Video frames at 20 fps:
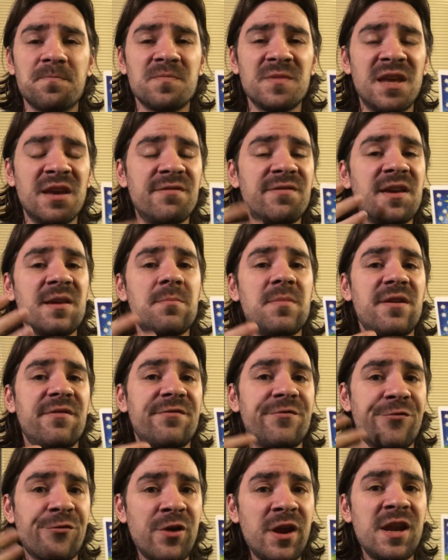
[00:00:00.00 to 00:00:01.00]
giving me
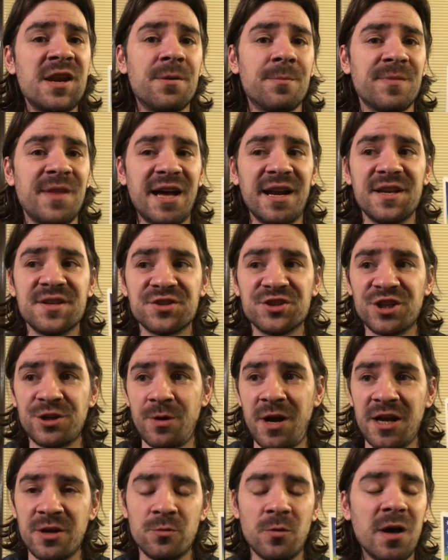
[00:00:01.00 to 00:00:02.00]
freedom. That is the
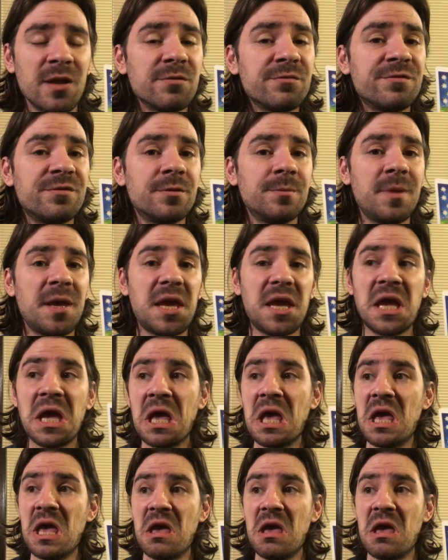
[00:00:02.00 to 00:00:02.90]
right one for me.